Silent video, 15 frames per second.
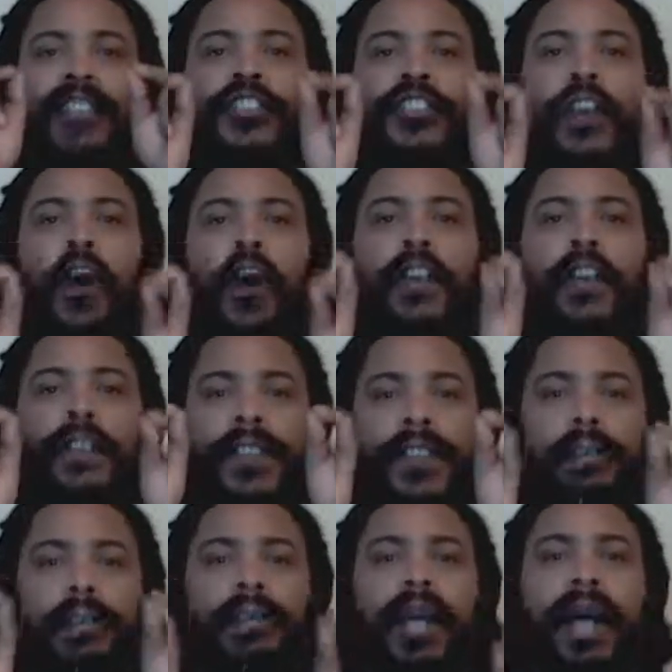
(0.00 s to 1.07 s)

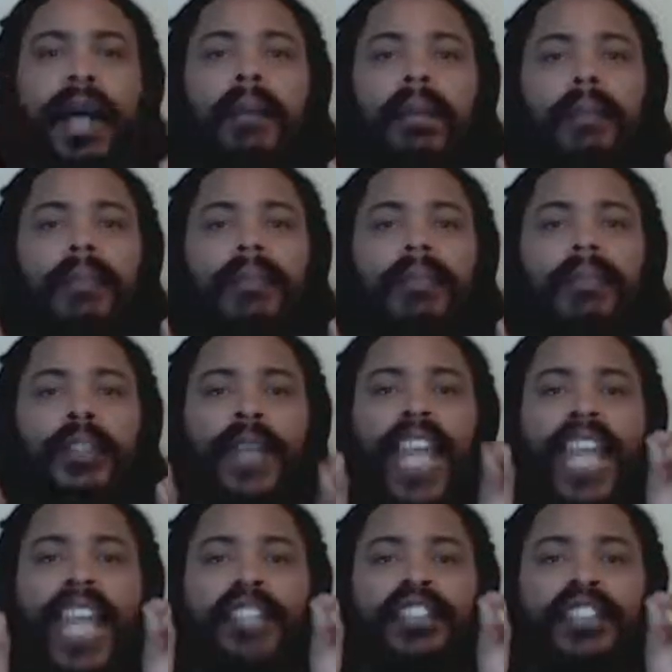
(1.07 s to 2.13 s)
solve the problem. You
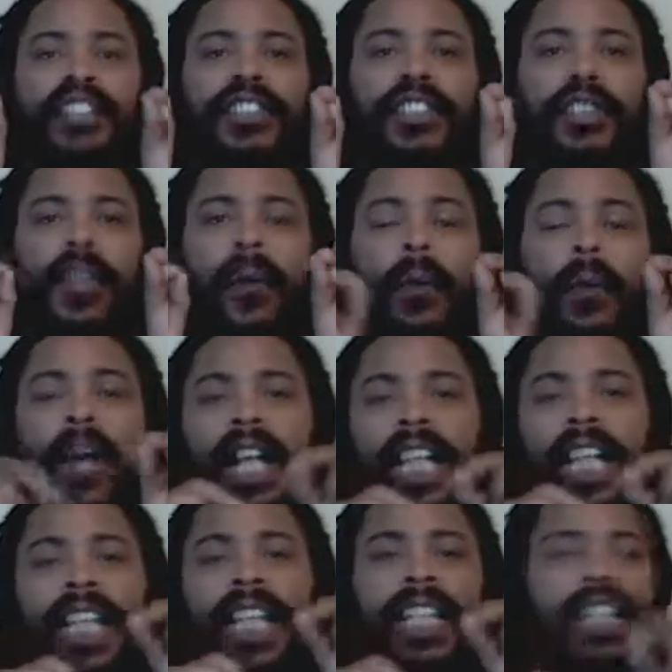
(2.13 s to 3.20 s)
can't just
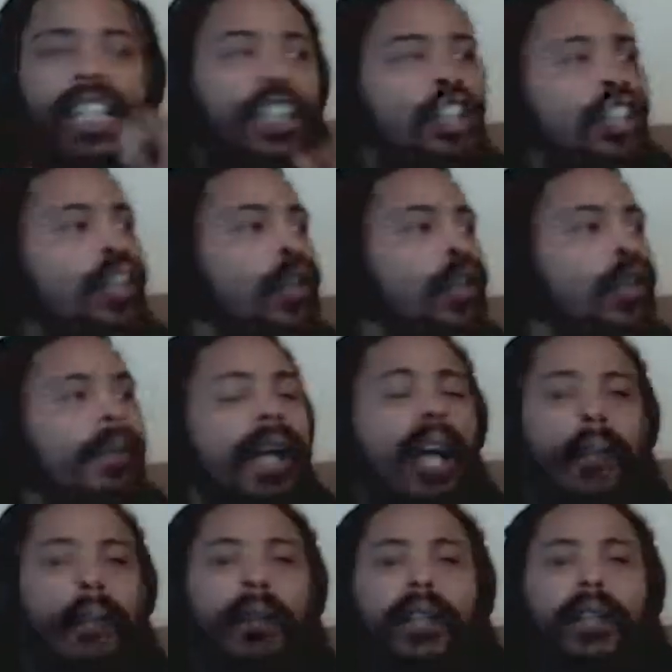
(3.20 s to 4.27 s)
walk in and shoot them
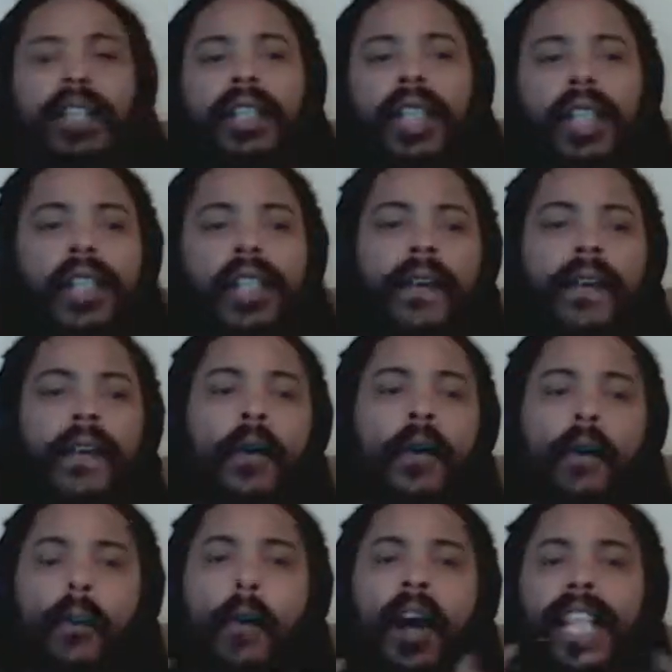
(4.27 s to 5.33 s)
up or
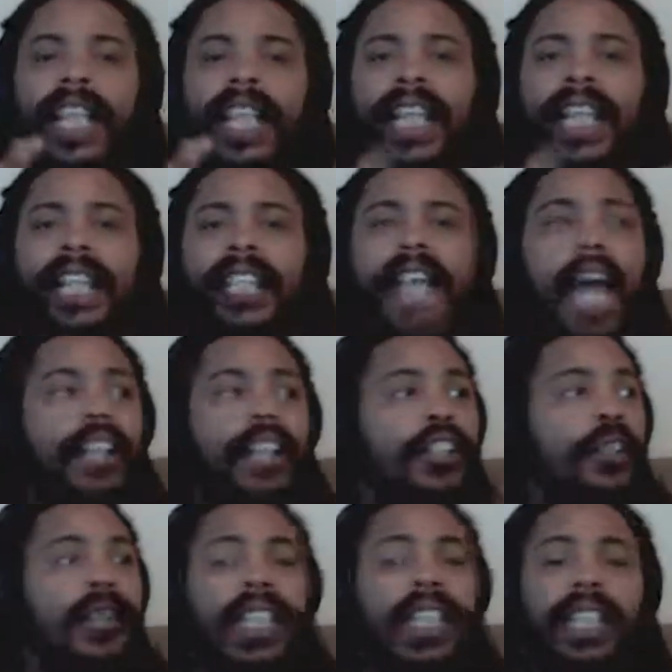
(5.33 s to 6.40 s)
or walk in and not
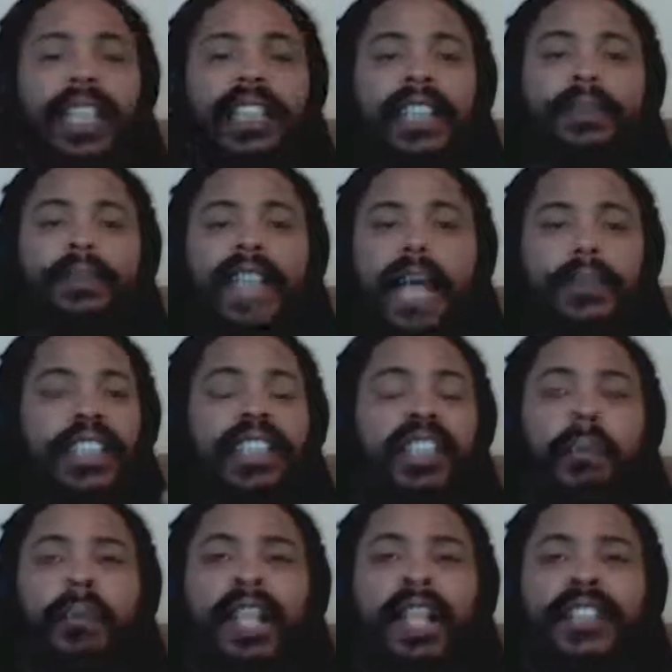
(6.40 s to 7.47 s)
do anything. Sometimes
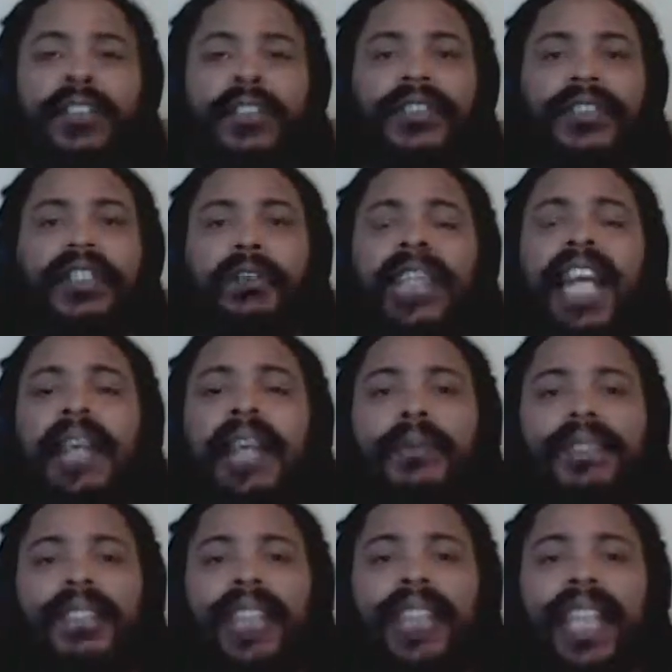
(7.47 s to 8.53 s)
it's a puzzle.
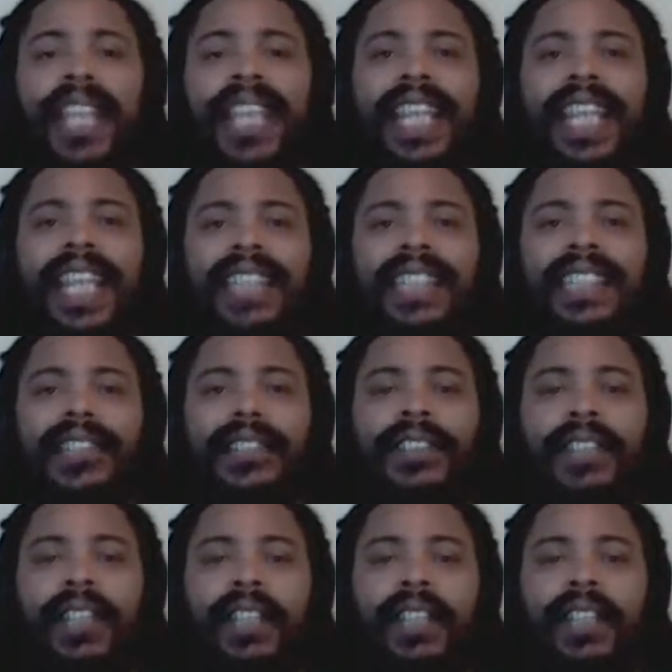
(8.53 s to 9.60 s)
Sometimes
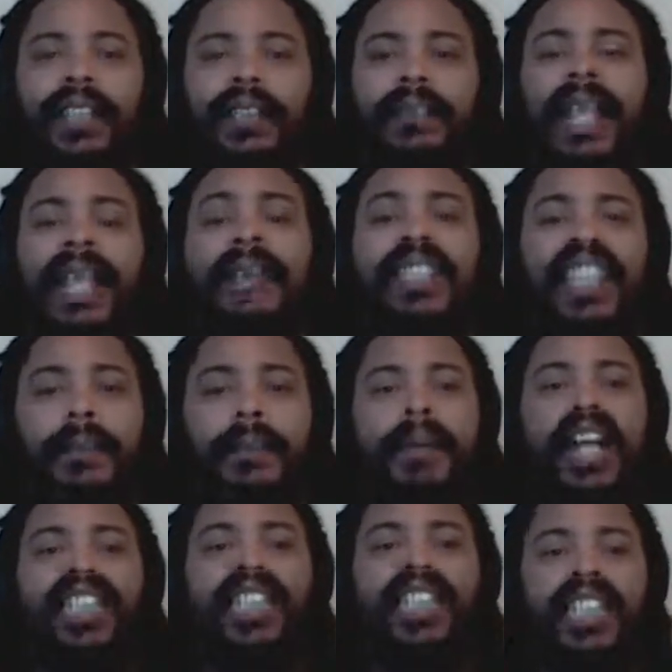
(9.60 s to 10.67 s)
it's sometimes the
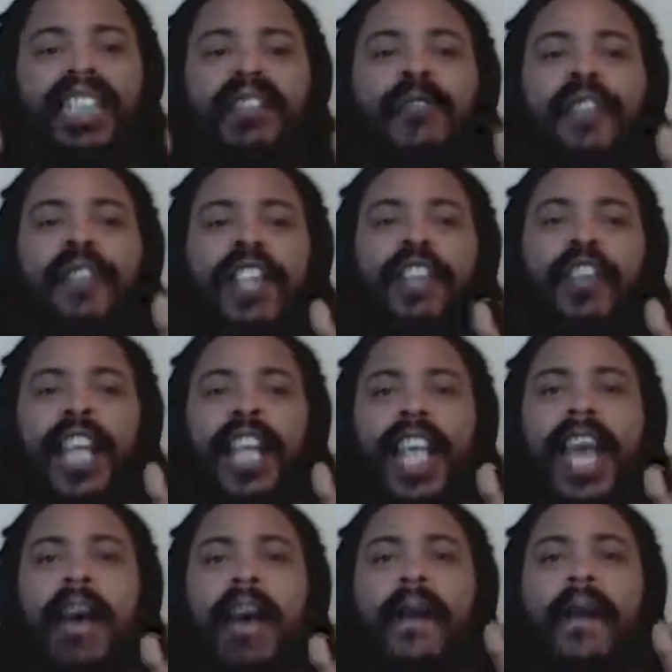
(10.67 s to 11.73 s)
puzzle is
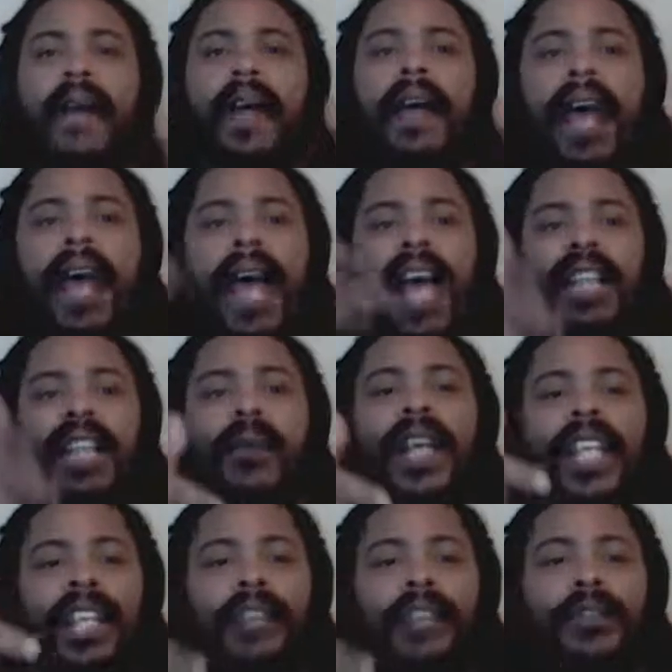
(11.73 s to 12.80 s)
figuring out how do
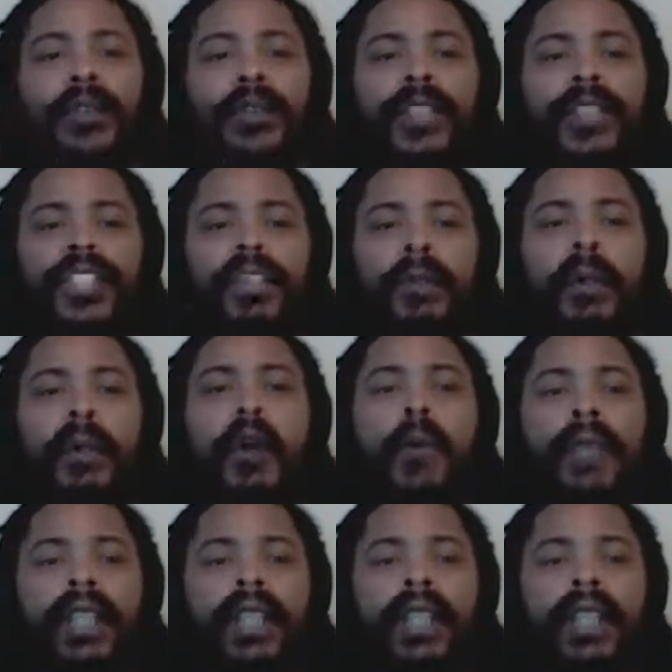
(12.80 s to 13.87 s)
I get through this
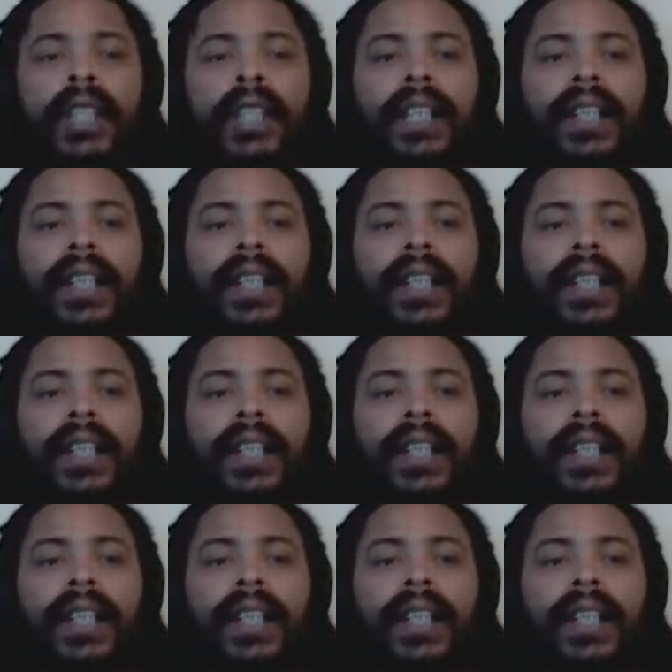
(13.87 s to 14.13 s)
moment